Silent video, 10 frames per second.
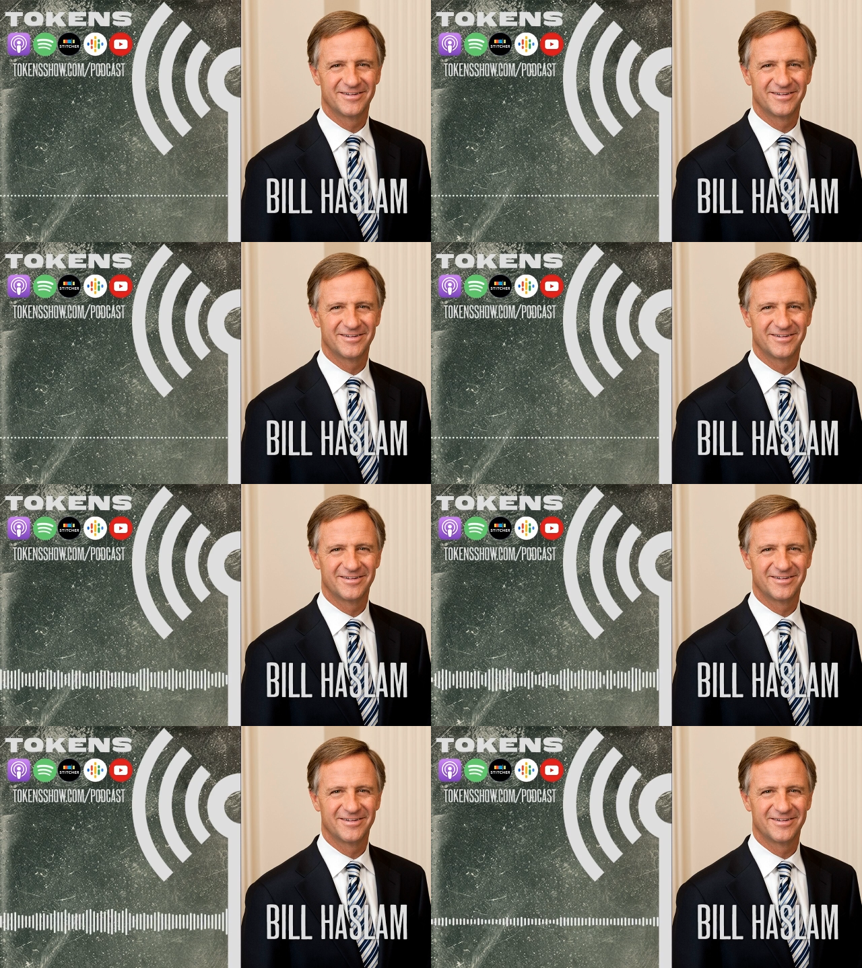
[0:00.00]

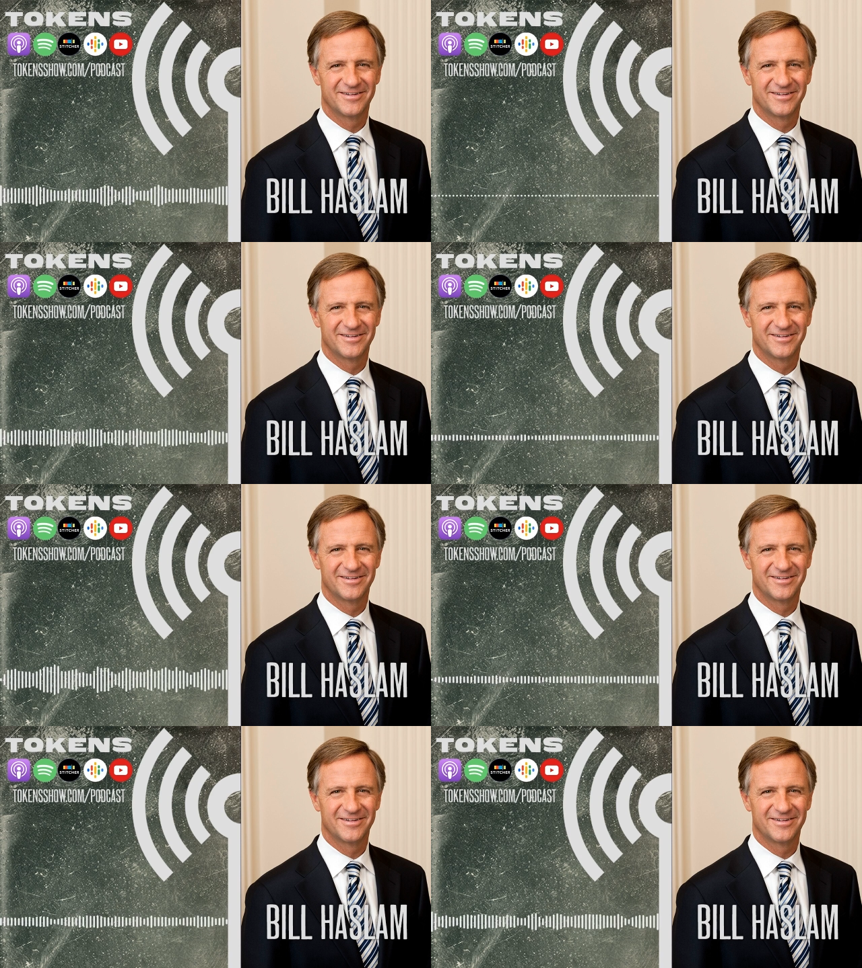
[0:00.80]

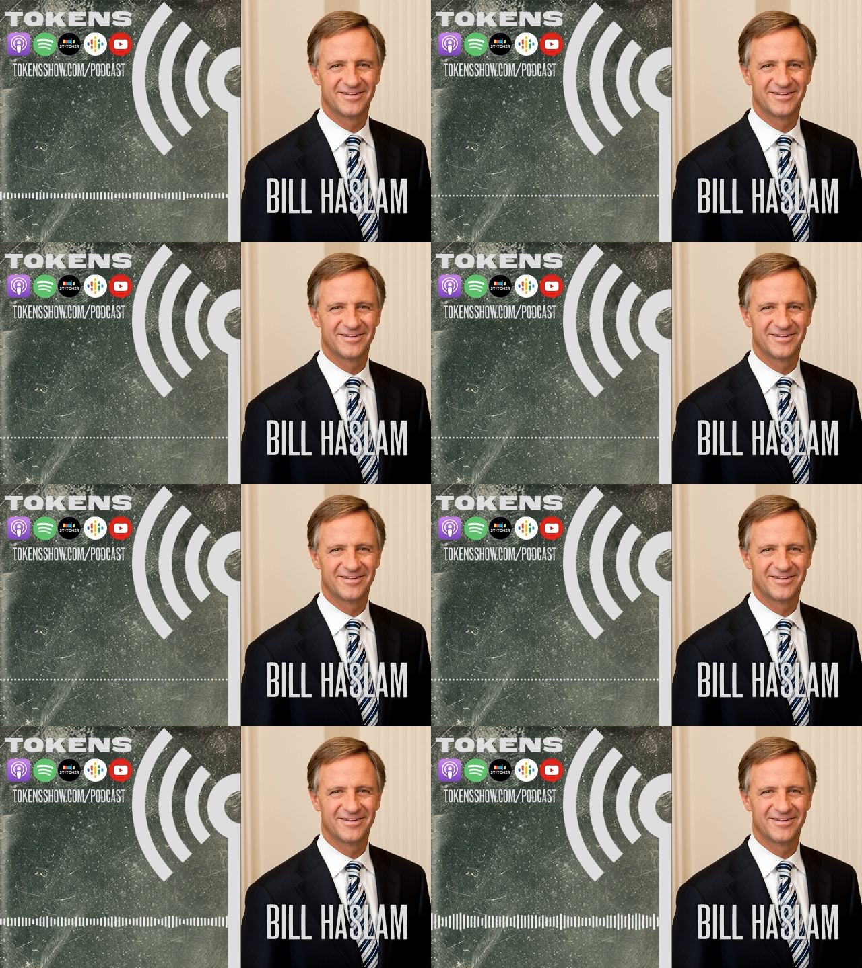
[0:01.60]

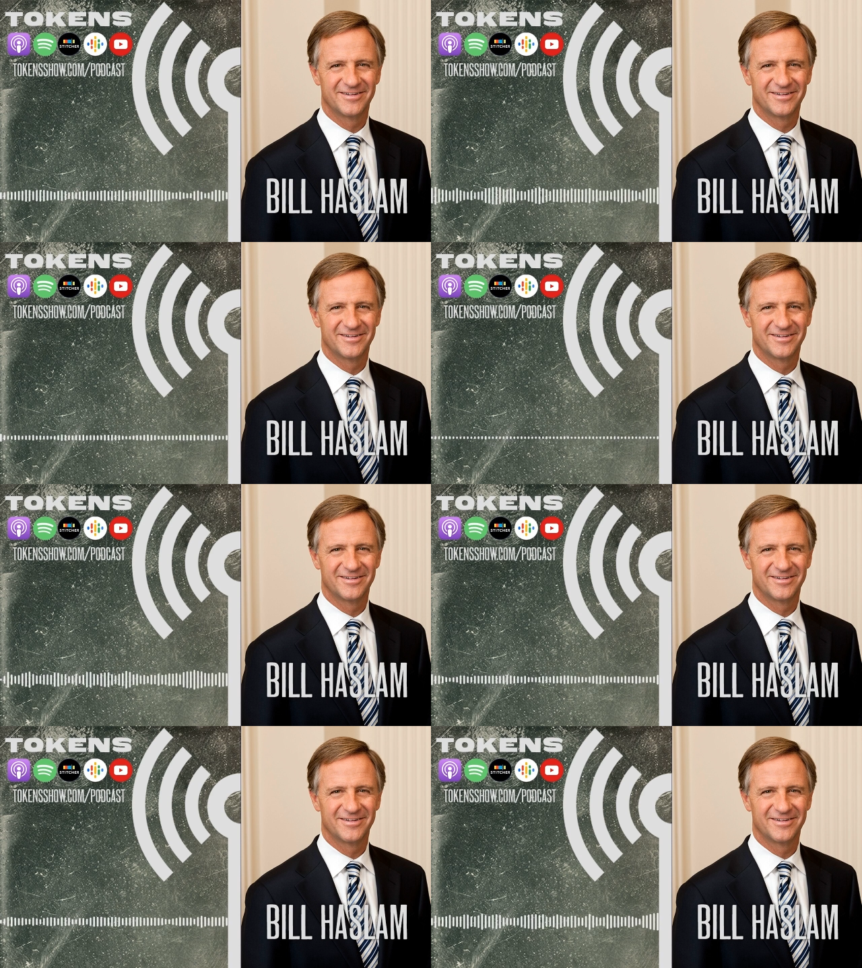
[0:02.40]

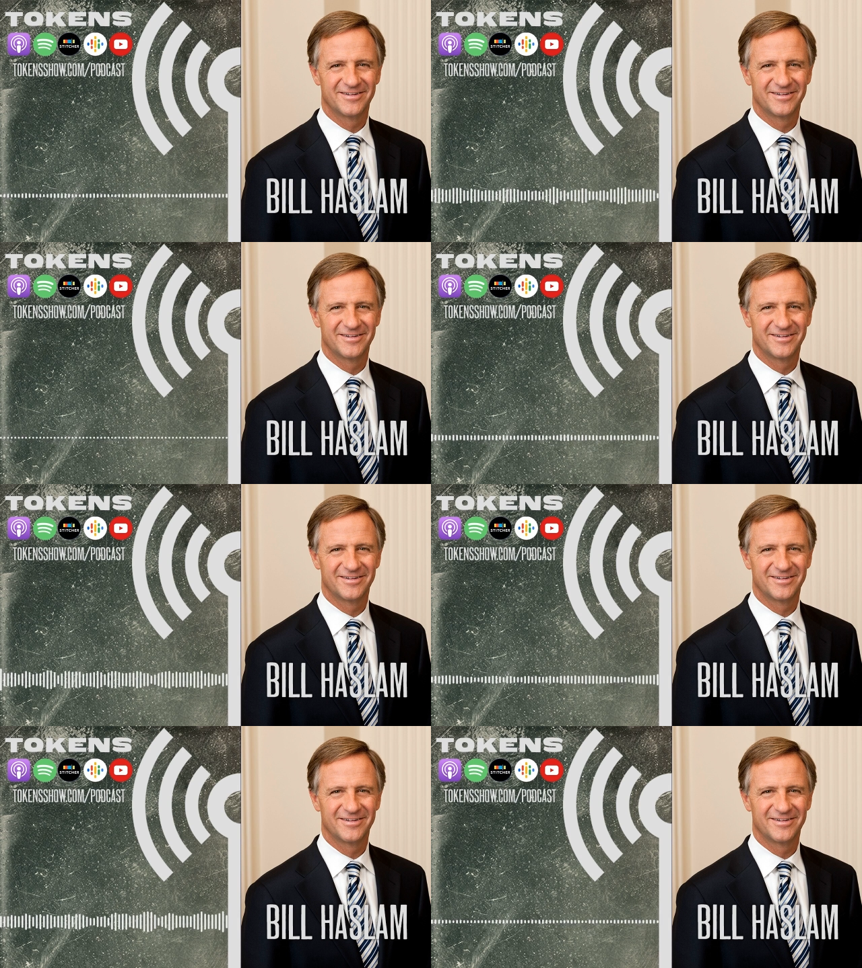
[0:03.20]

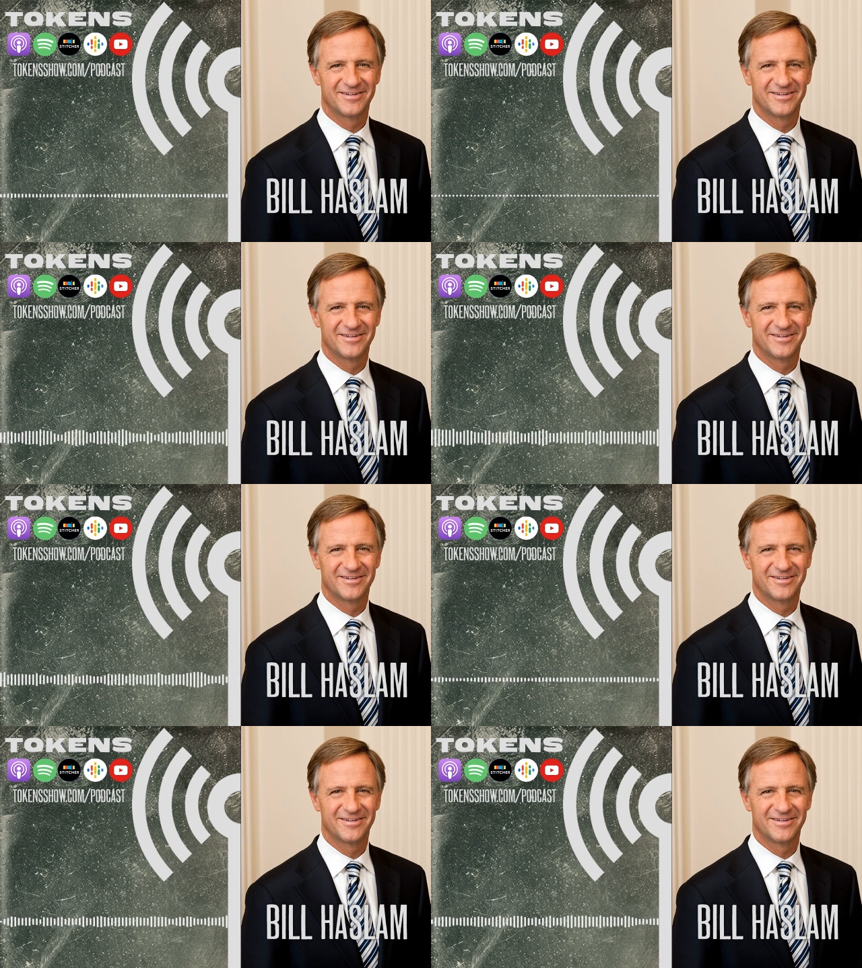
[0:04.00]

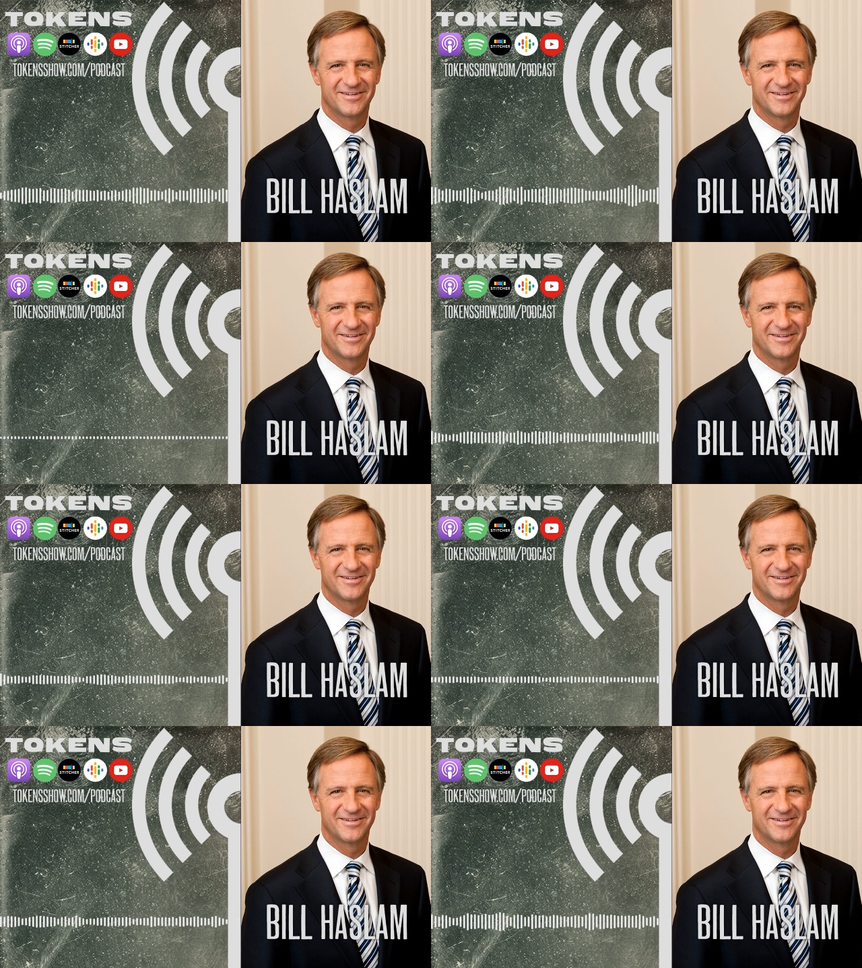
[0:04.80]

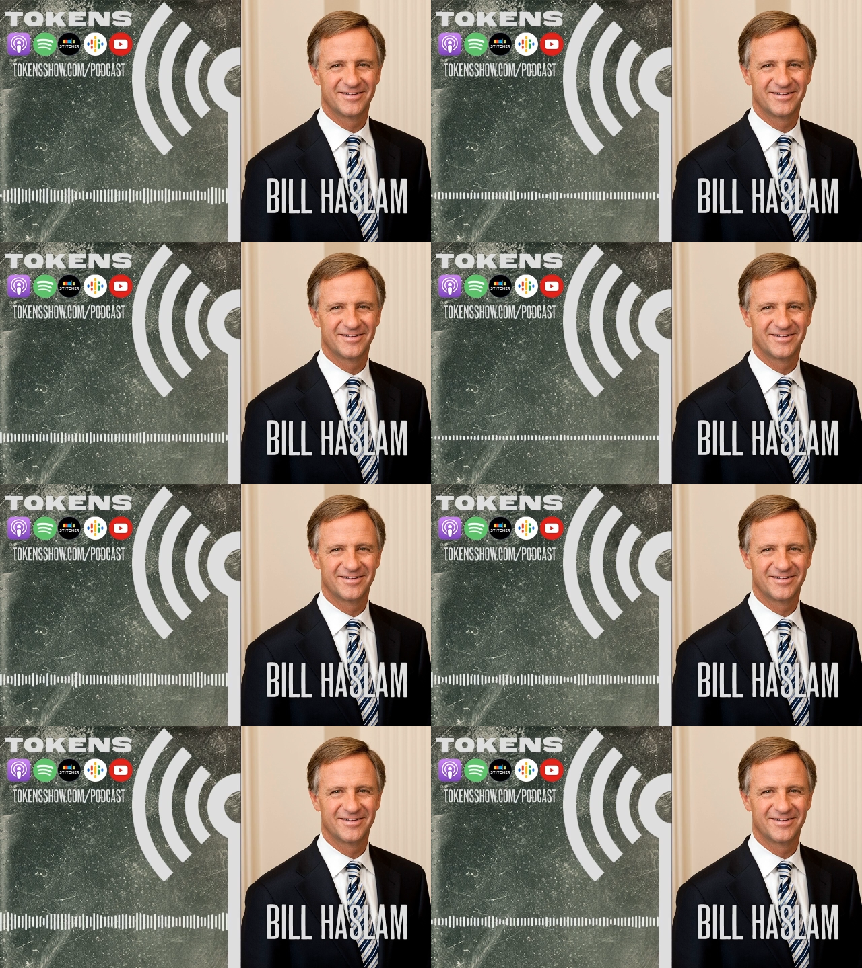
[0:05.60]

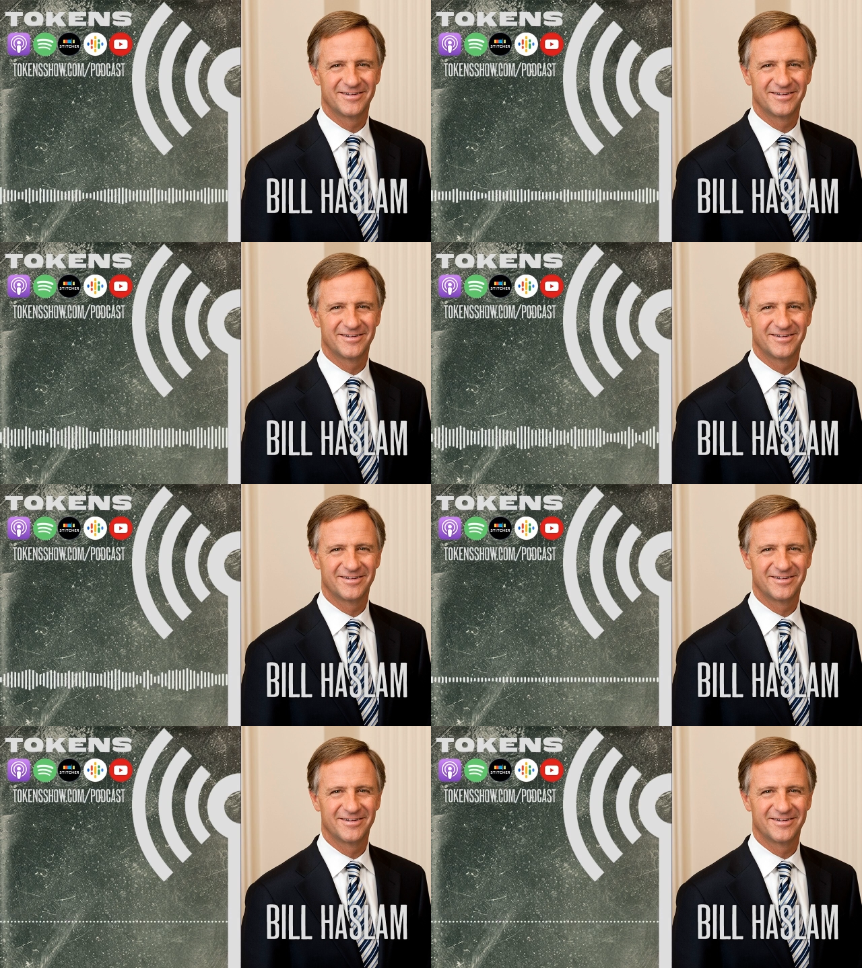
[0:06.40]

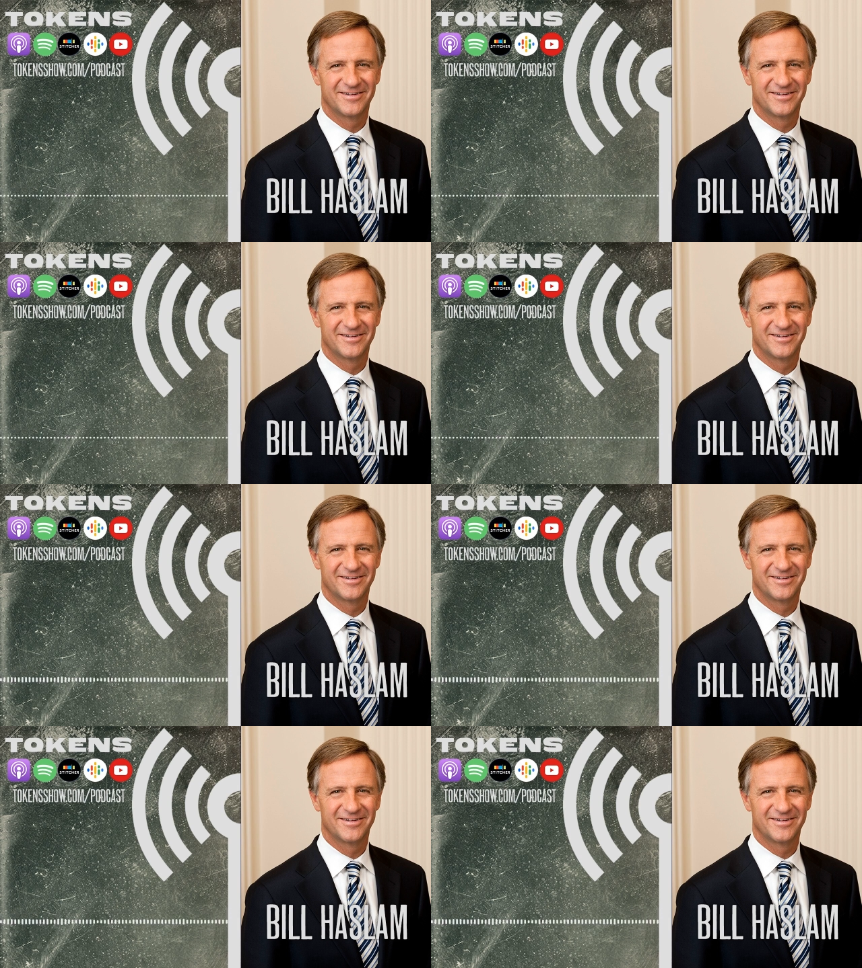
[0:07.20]
The face doesn't move, so there is nothing to read.